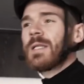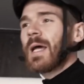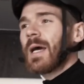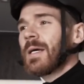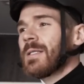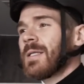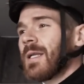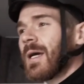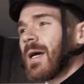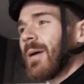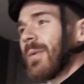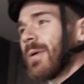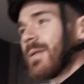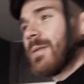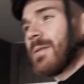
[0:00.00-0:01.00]
snacks in the
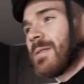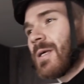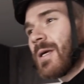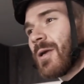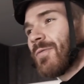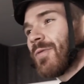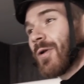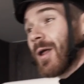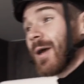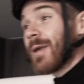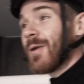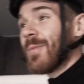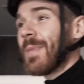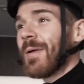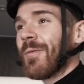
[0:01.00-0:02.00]
cupboard, so you feel
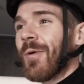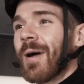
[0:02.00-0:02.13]
like you've been